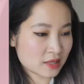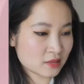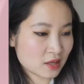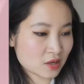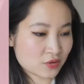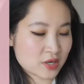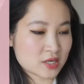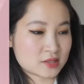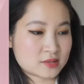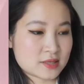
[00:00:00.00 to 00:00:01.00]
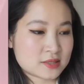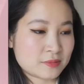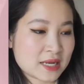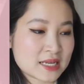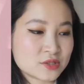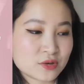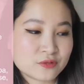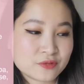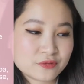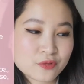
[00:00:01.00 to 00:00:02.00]
In the ingredients, there's a blend
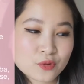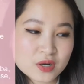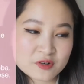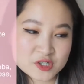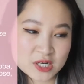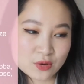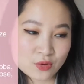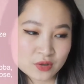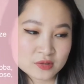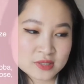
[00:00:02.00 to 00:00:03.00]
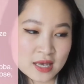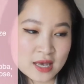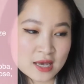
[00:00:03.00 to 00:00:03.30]
of four nourishing oils: